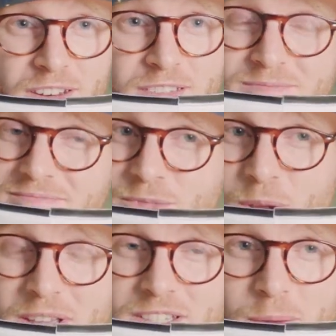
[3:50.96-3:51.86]
All you need
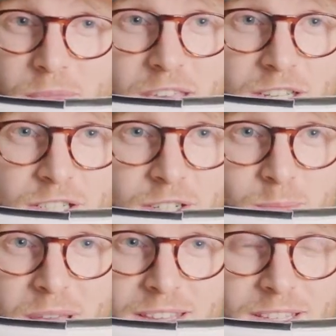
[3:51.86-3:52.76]
to do now is
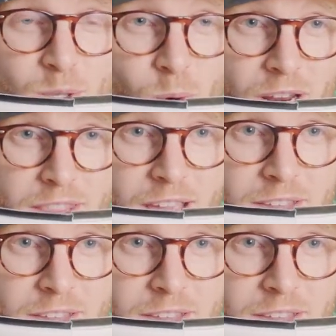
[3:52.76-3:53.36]
to save that